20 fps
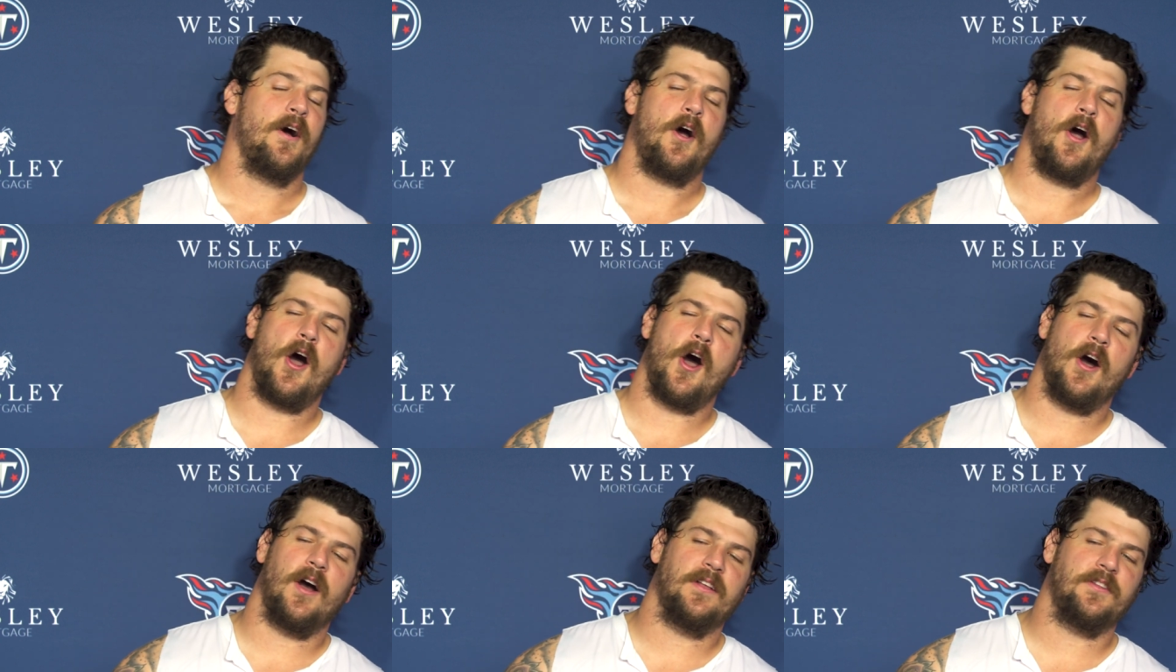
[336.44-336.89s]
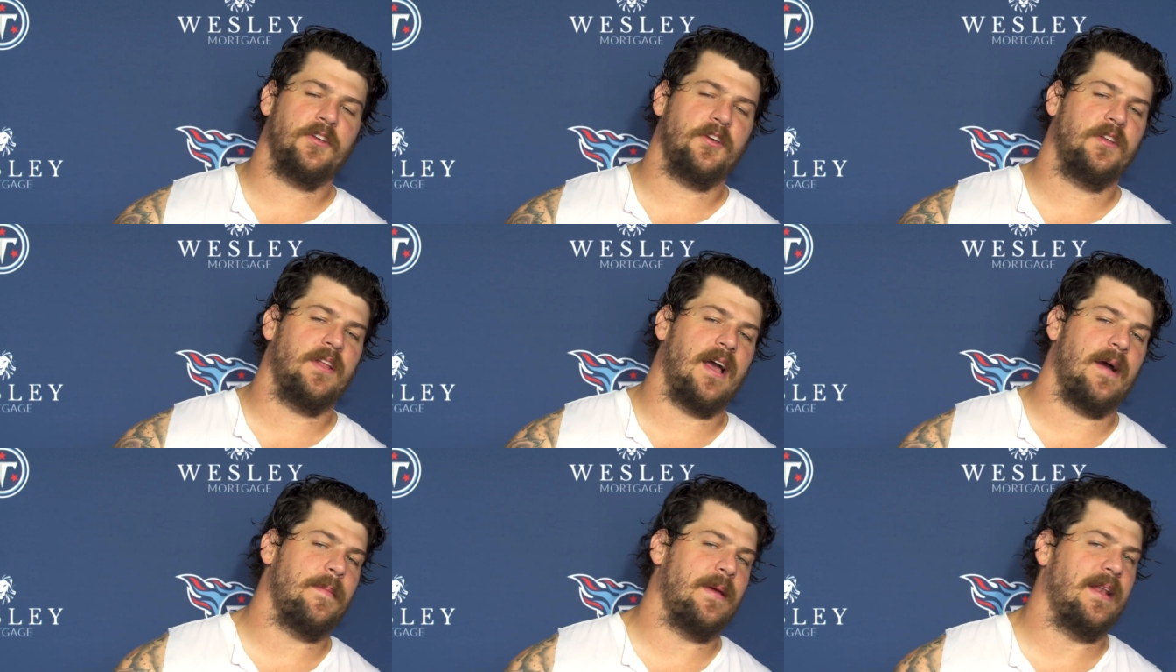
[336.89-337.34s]
Oh,
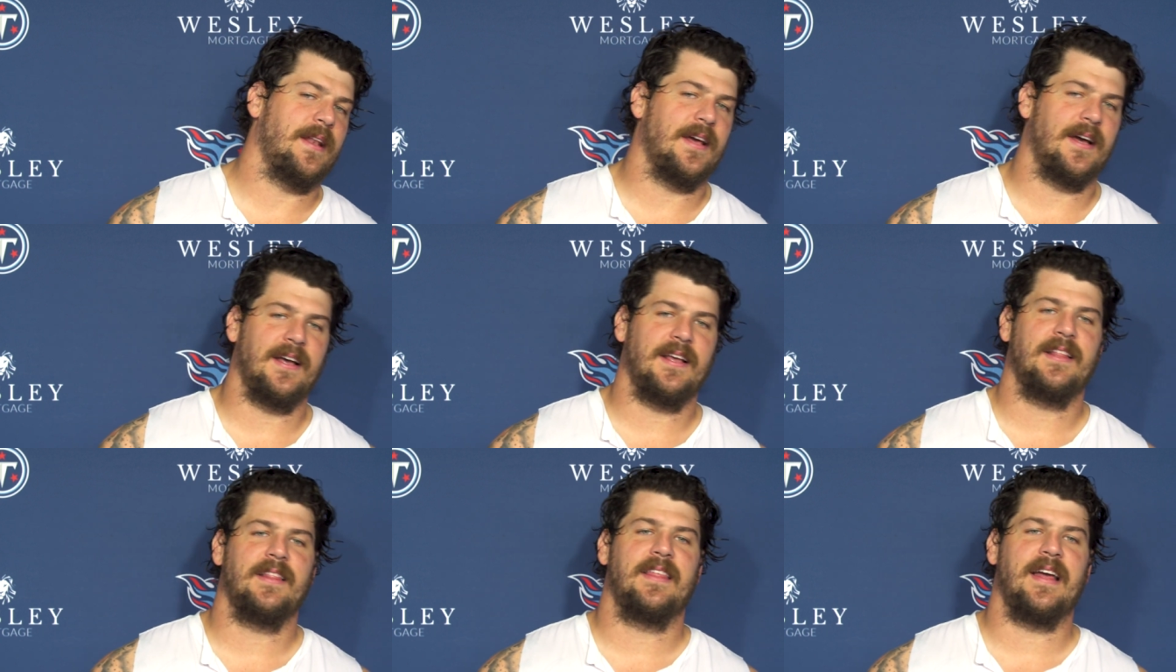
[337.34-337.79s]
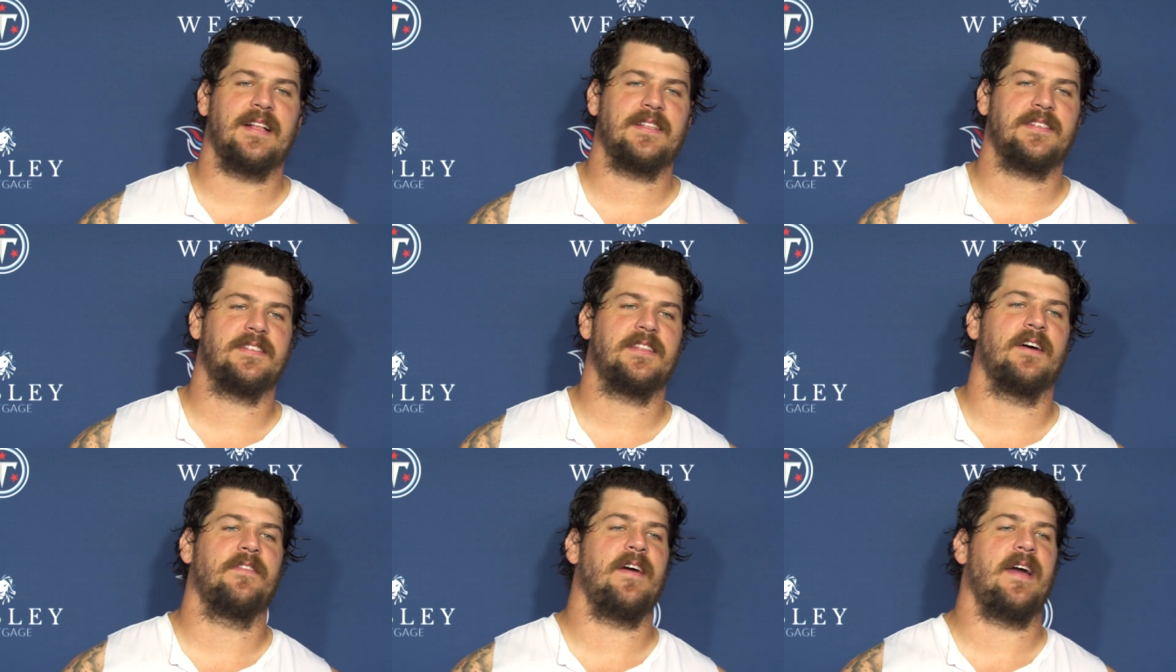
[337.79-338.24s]
dude, I mean, that
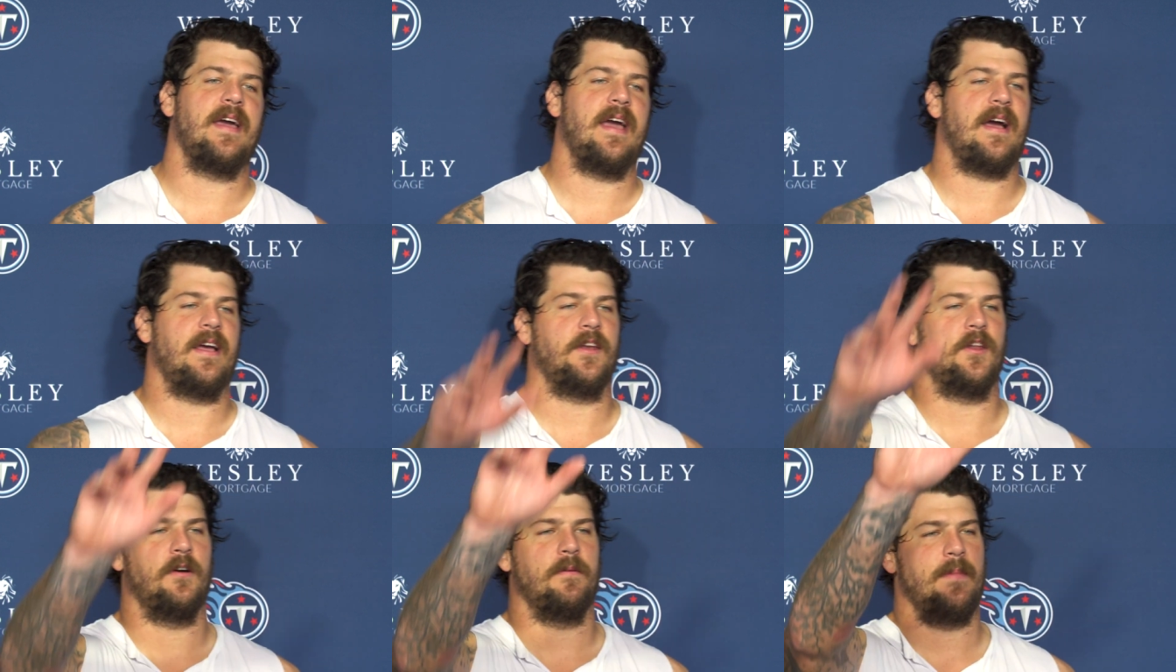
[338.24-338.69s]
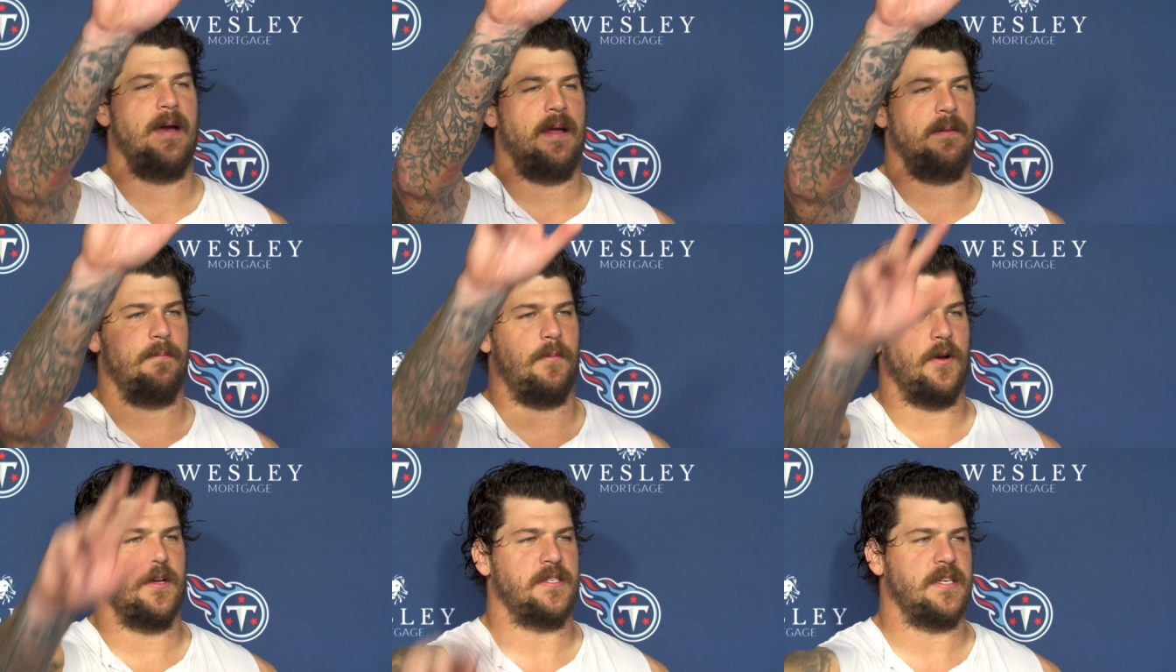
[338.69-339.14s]
stuff. Hey, how you doing,
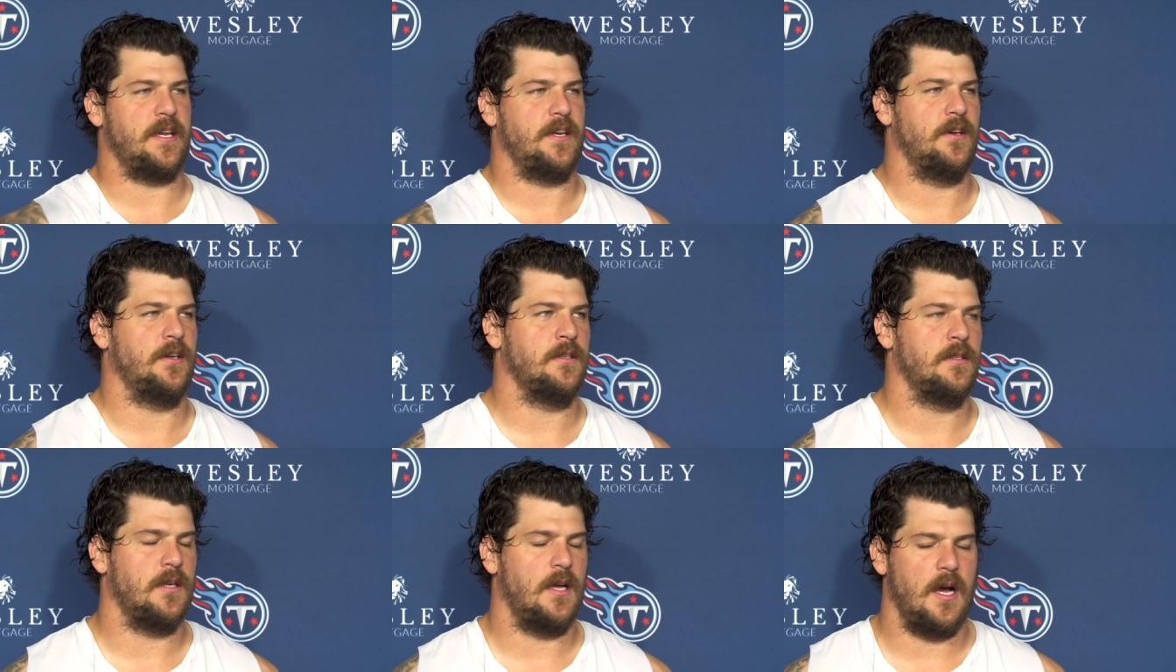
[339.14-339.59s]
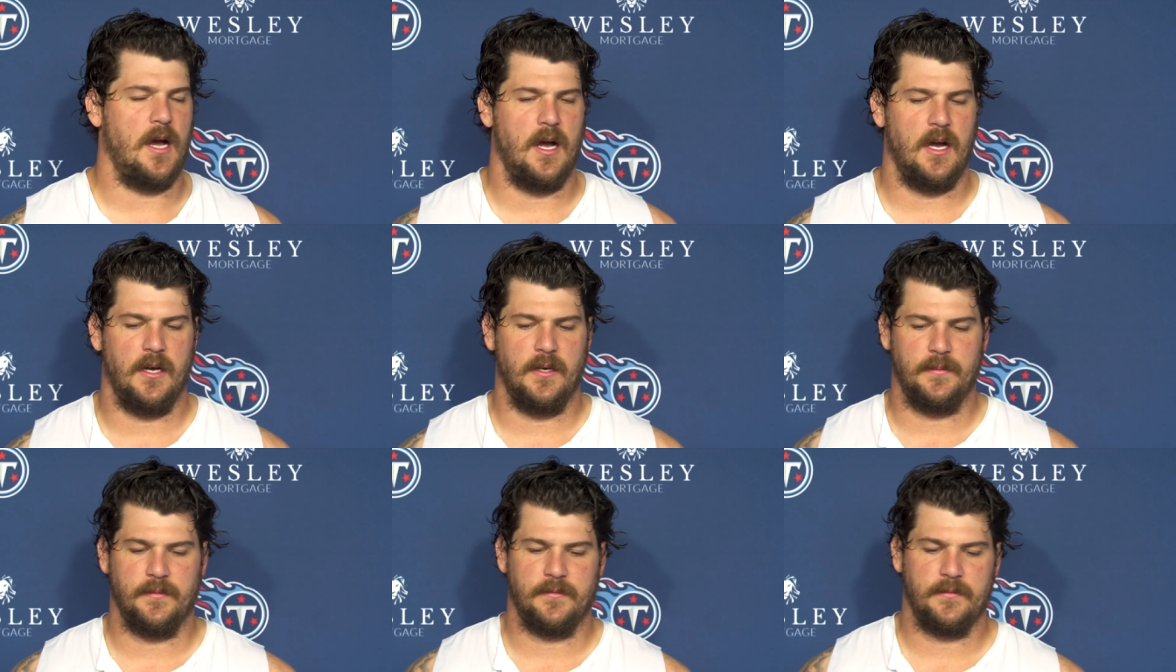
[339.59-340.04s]
Matt? Boys, how you doing?
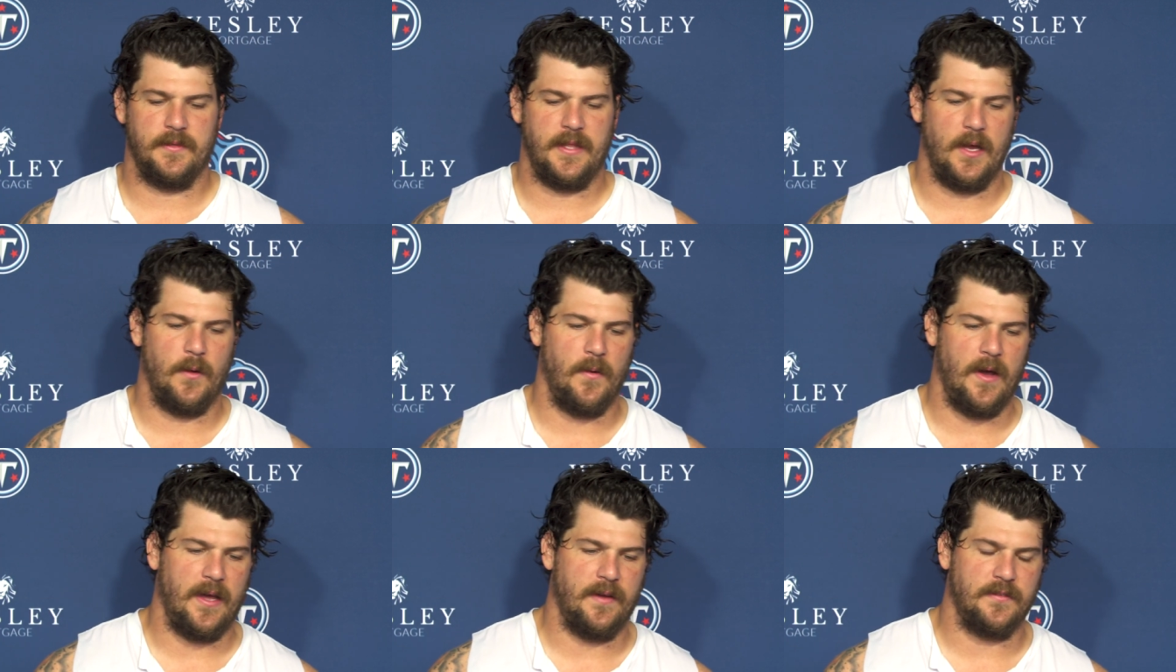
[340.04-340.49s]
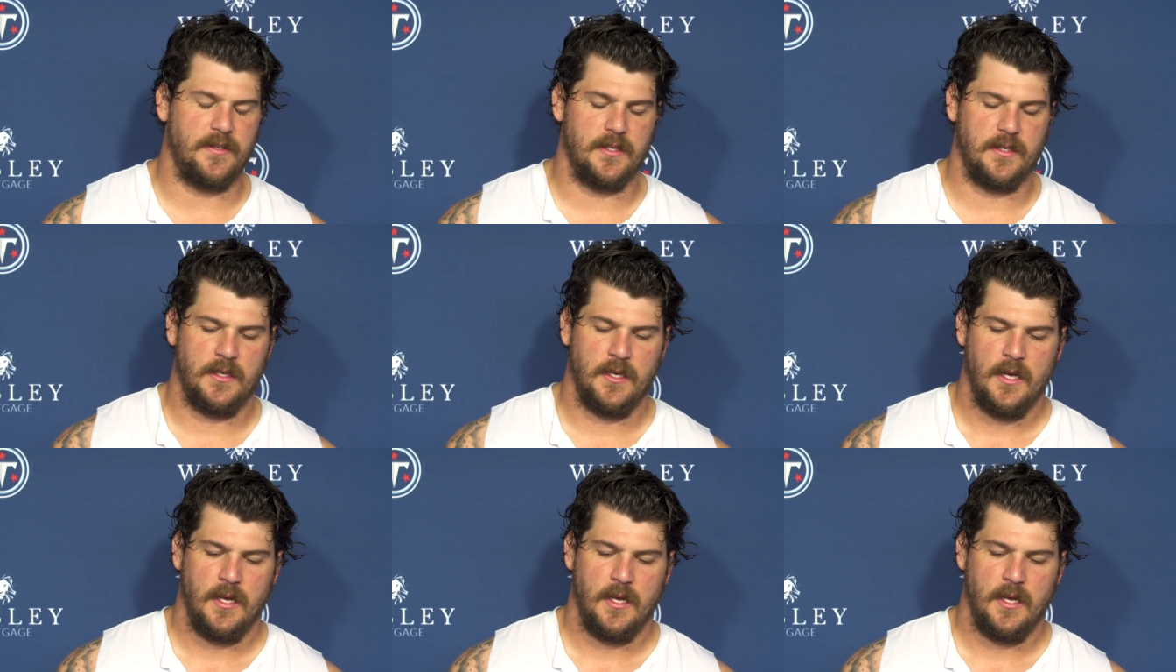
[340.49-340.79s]
They waved.